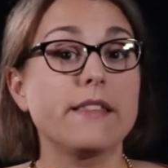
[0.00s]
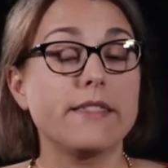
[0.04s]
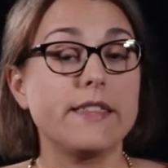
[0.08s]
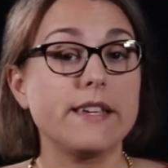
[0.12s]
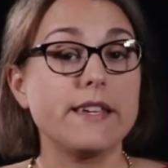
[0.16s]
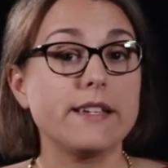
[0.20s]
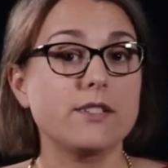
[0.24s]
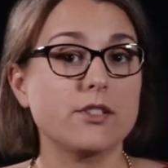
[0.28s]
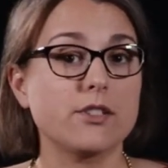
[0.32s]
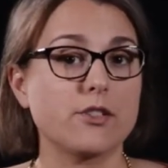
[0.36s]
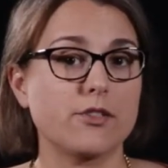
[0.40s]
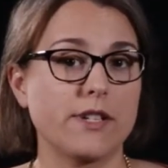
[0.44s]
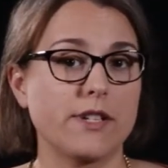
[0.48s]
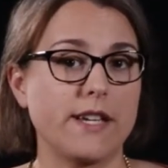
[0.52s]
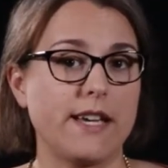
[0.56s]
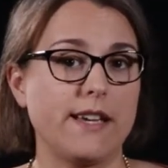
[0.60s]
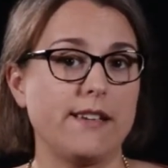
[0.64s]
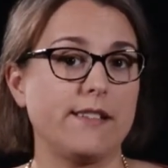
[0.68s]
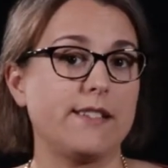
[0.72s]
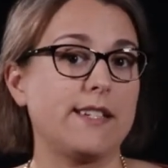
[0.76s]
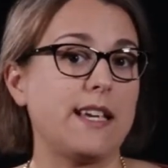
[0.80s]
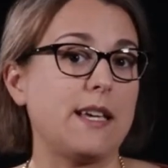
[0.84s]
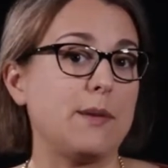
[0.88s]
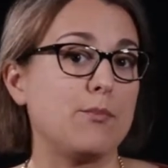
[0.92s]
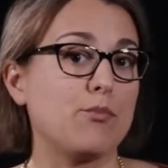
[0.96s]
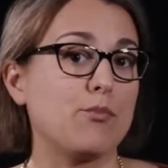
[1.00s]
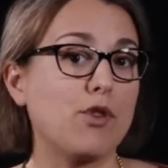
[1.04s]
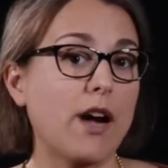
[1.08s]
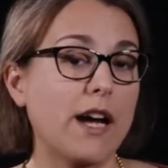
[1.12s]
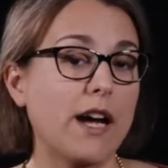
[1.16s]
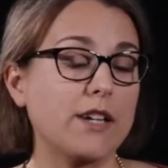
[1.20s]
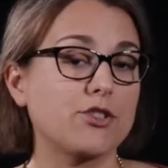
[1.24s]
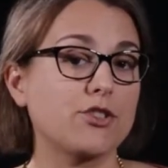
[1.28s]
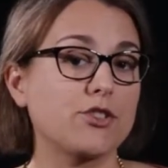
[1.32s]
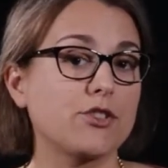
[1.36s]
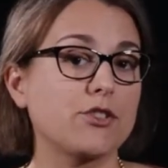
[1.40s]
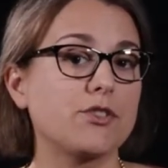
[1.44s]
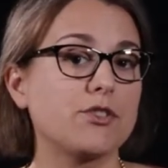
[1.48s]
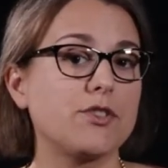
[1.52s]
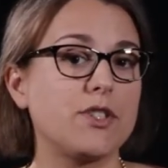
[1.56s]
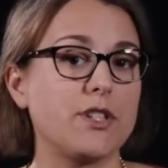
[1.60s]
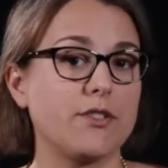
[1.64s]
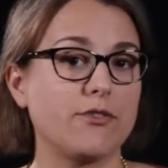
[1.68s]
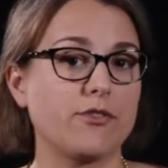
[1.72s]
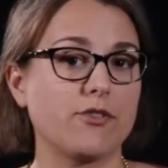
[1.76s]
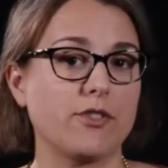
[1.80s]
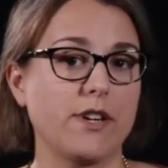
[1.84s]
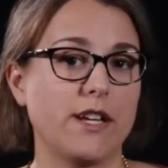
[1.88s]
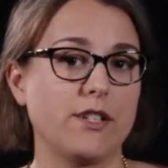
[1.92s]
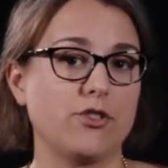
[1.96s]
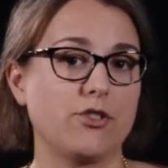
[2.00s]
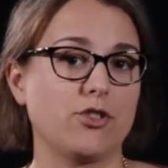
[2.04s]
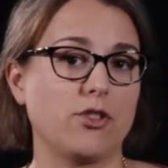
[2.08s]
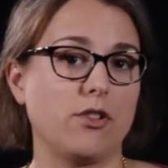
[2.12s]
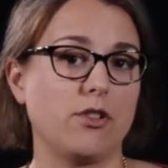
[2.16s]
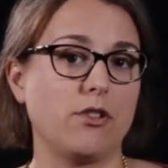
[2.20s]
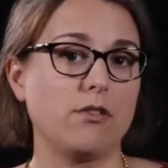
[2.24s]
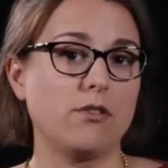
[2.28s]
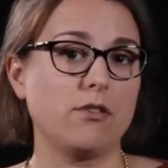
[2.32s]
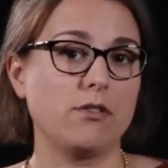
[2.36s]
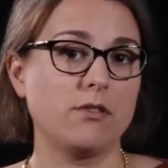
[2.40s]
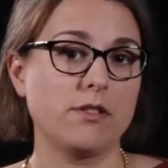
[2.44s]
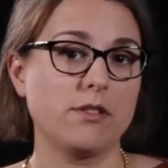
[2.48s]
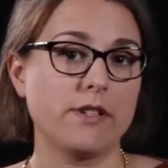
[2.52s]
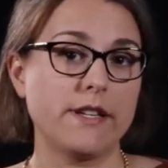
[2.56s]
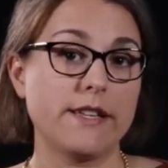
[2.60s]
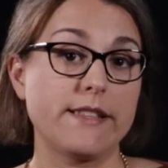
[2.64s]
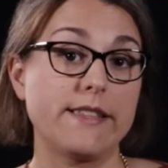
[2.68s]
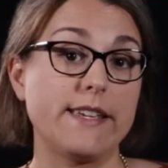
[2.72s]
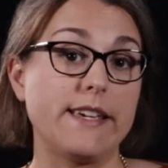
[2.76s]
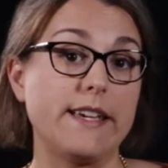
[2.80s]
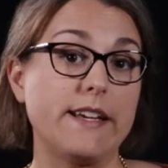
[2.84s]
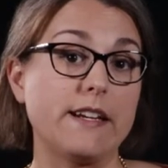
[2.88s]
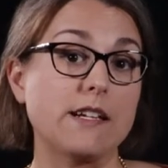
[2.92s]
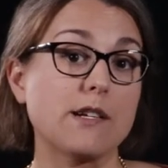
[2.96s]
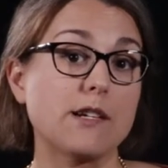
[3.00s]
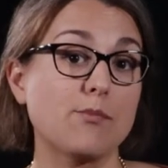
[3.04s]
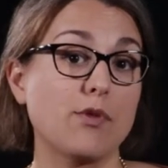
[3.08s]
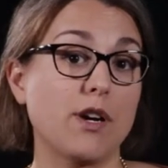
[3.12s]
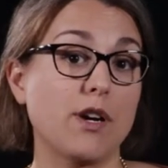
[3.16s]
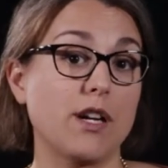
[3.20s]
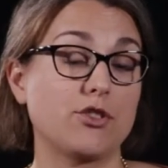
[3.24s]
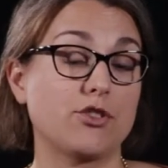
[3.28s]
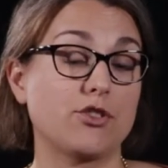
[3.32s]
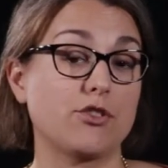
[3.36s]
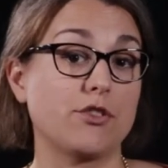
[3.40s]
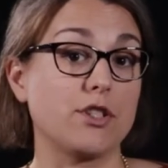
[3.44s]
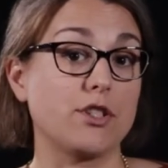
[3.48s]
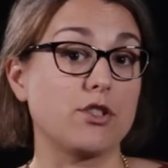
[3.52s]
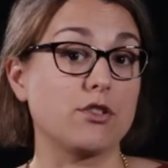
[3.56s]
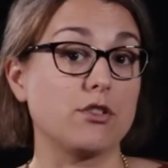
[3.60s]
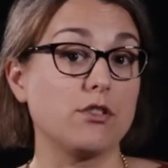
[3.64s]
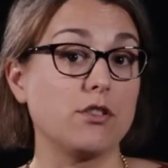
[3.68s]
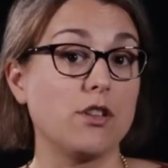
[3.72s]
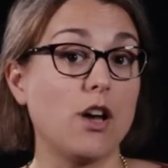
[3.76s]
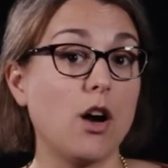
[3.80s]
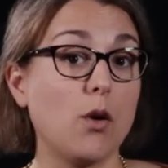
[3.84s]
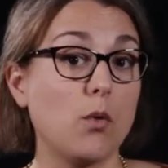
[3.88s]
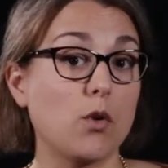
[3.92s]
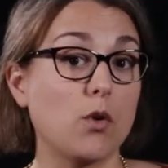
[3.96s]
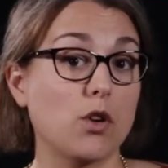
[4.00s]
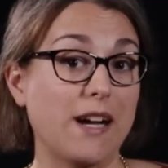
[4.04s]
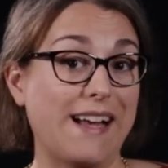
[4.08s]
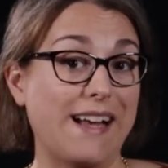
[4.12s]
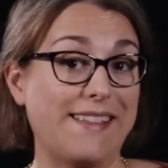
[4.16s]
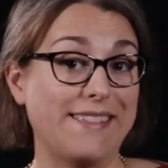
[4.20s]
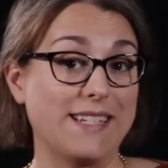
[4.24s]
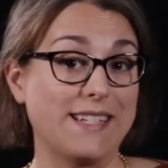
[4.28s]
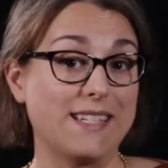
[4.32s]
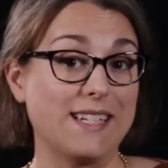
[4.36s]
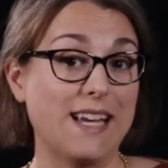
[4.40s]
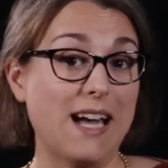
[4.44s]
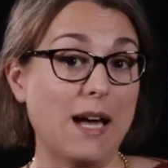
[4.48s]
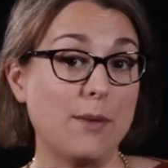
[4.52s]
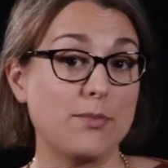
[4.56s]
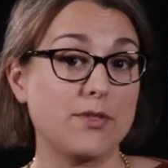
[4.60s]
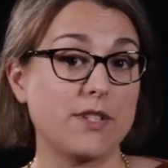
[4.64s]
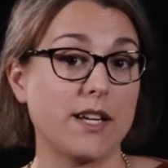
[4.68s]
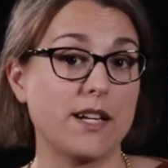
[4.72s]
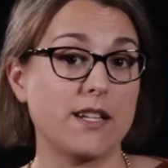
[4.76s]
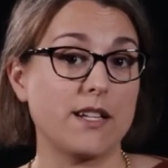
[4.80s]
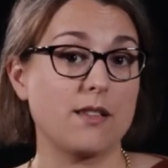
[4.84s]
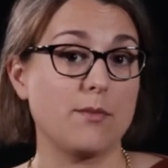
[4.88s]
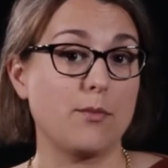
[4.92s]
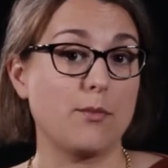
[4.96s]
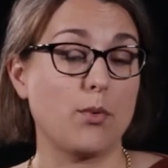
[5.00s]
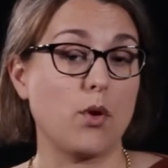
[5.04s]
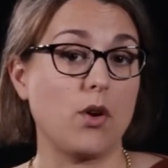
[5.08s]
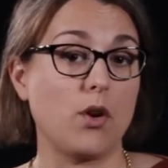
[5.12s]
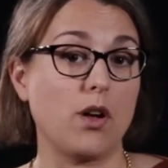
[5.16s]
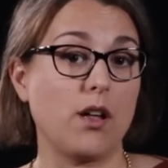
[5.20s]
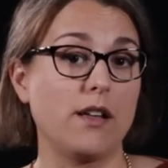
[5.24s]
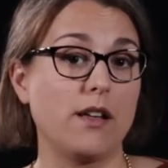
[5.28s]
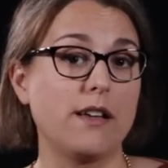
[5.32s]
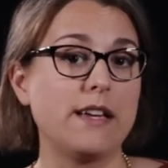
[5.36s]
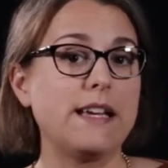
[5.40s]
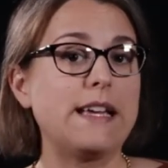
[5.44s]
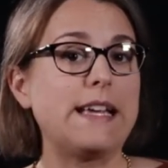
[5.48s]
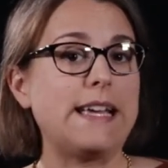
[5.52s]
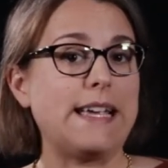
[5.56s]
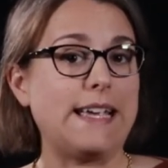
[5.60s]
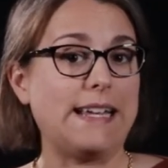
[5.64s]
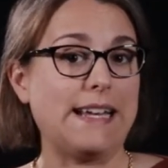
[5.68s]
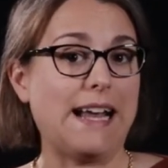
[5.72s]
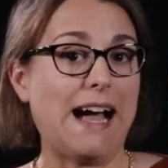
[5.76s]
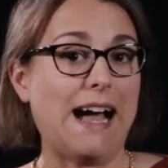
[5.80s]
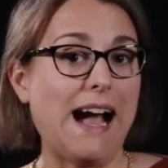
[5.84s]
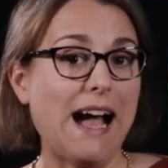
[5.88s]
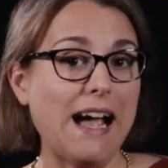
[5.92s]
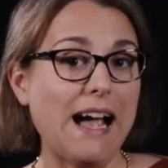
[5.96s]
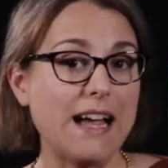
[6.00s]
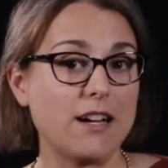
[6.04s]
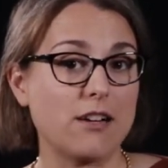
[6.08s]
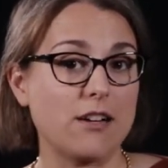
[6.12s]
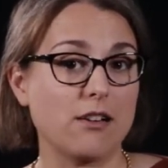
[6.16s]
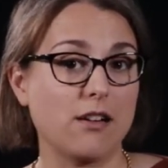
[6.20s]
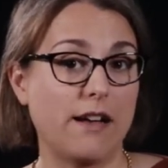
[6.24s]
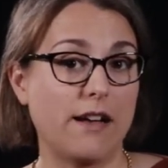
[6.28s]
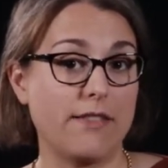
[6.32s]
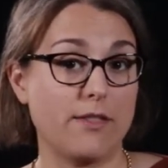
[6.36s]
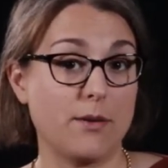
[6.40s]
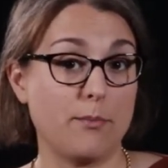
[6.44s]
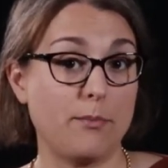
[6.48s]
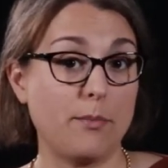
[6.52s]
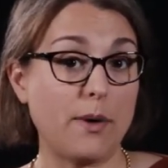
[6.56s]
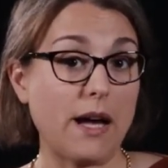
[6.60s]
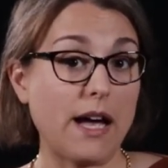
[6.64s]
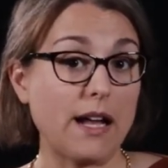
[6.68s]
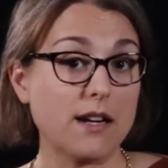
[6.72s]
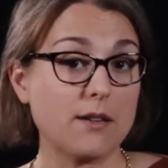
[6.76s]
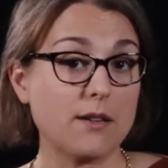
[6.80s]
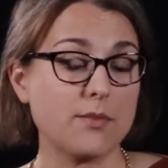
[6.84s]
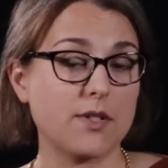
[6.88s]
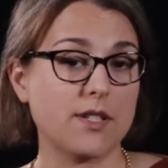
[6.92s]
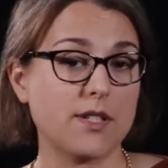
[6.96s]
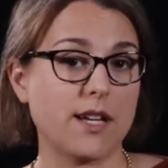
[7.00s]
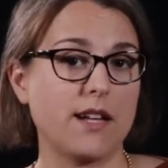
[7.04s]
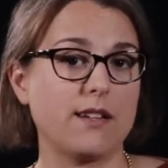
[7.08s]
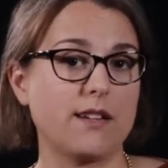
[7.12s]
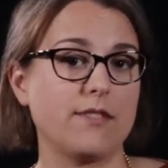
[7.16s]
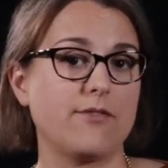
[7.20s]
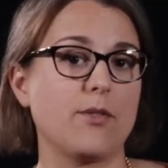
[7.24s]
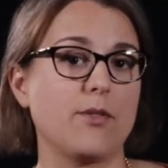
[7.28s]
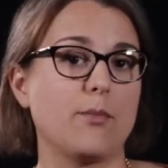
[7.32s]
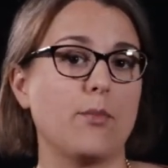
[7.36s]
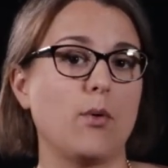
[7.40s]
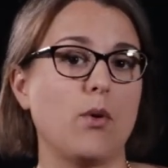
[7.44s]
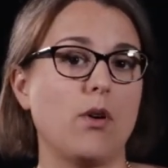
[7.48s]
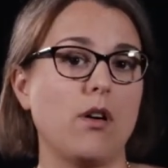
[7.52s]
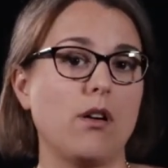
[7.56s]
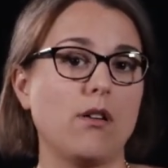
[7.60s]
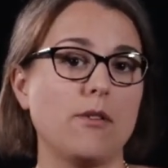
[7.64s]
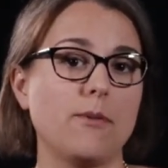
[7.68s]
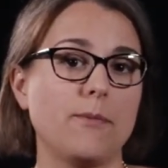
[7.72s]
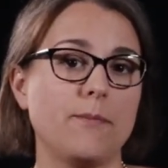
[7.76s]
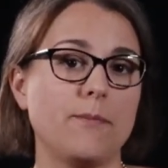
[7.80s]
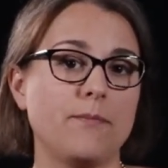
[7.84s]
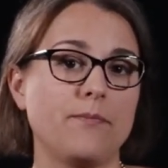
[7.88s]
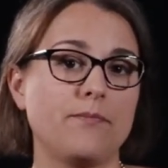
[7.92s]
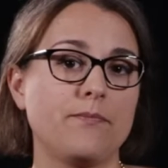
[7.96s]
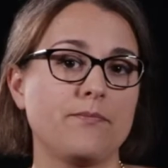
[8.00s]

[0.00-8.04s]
This creates a pressure differential. The air pressure is lower on the top side of the ball and higher on the bottom side of the ball.